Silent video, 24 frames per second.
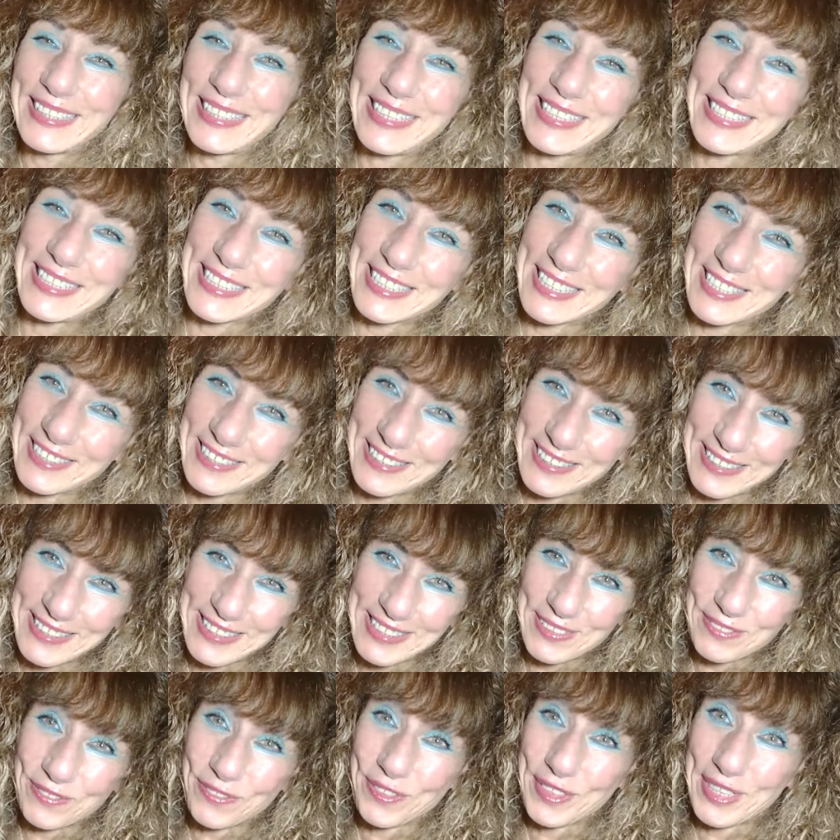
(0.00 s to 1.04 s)
This
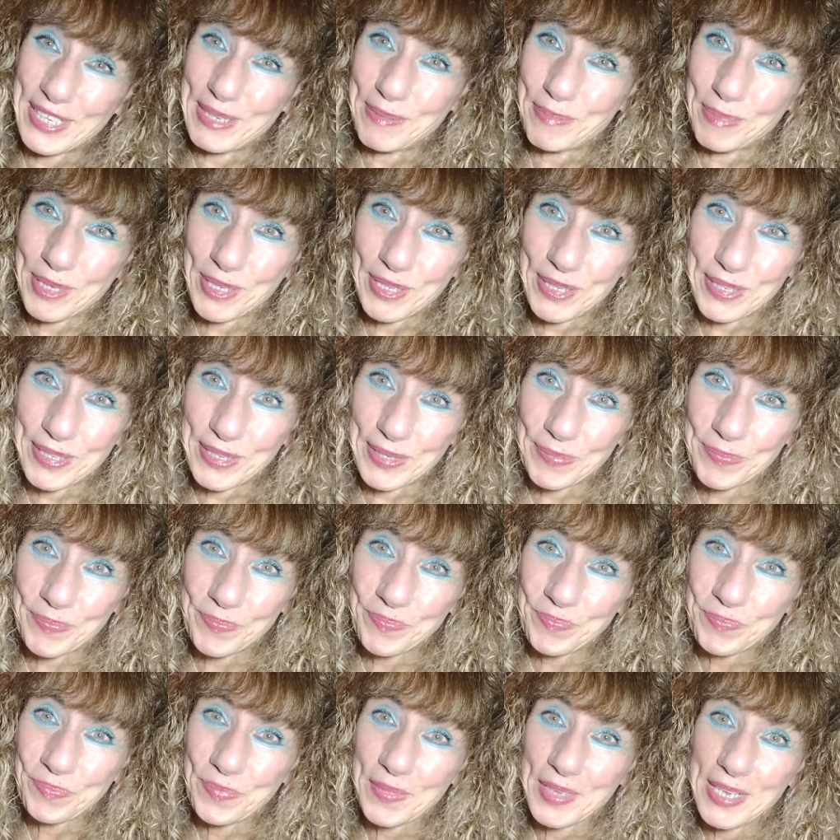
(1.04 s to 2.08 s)
girl's a free bird.
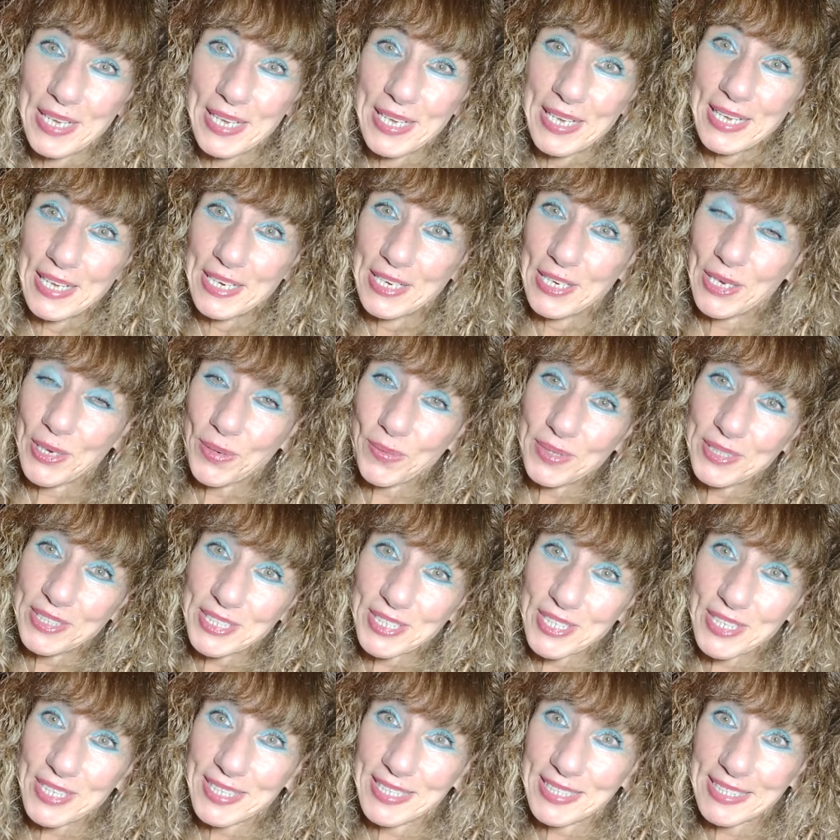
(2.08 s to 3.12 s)
No
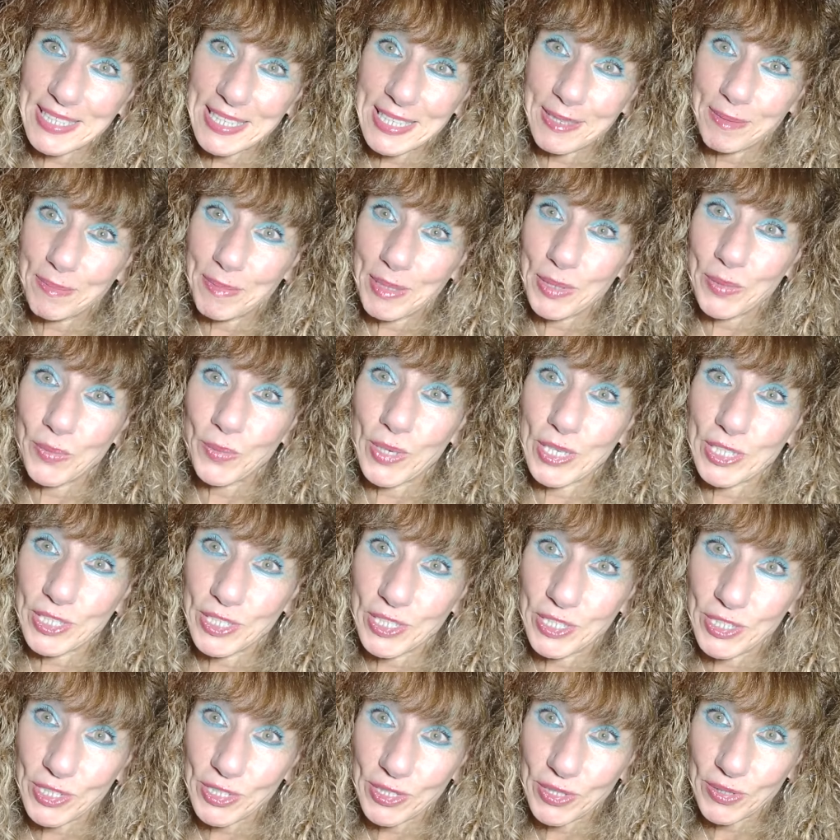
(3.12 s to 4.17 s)
one's going to tell me what
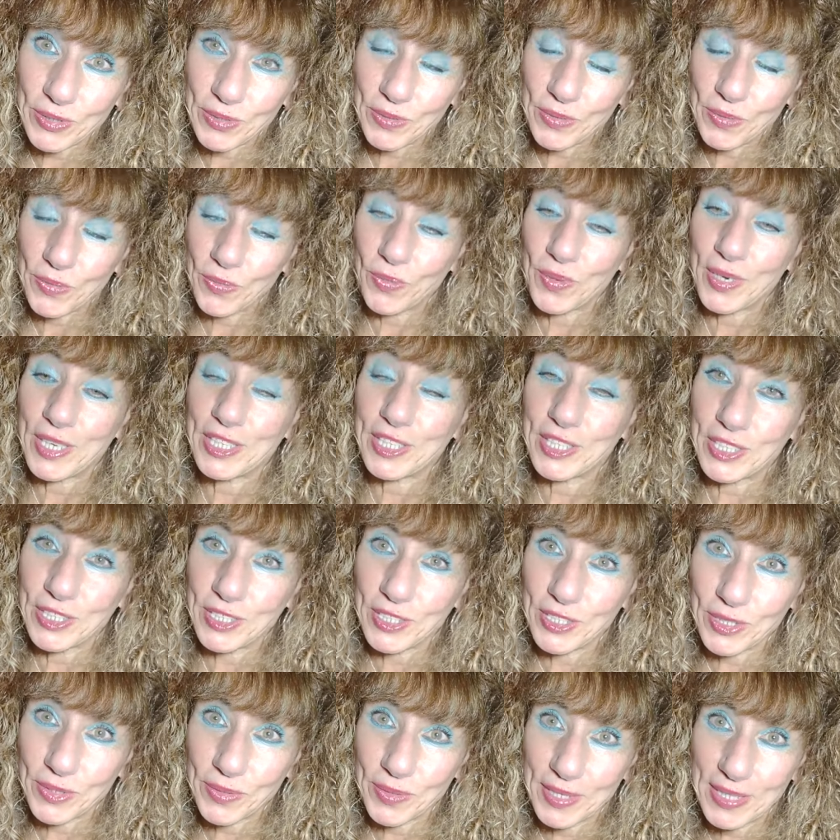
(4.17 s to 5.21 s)
to do, when to
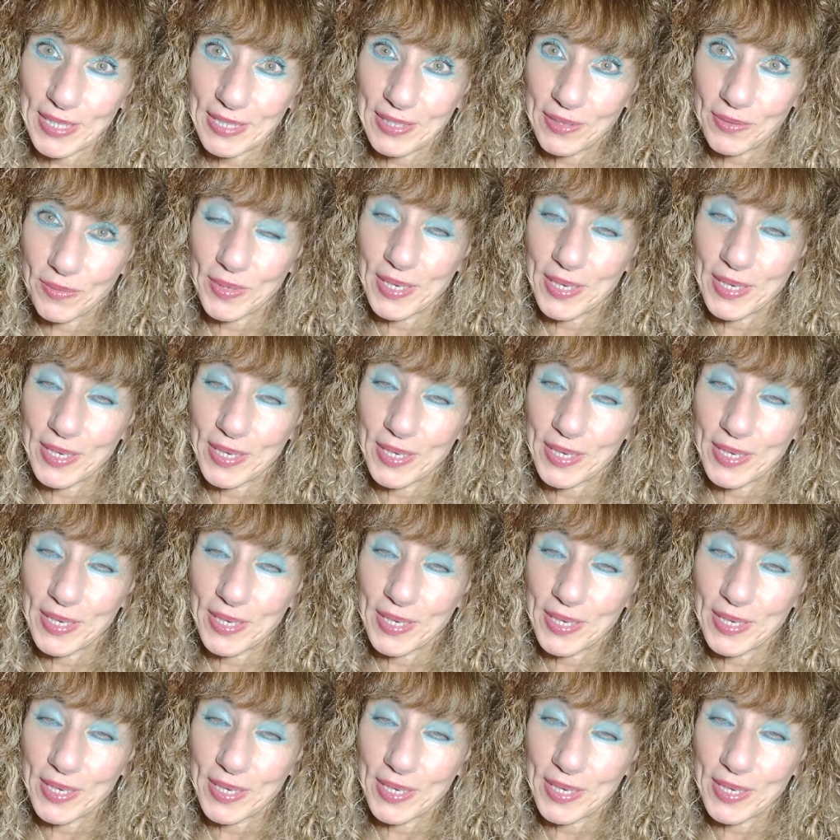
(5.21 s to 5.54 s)
do it,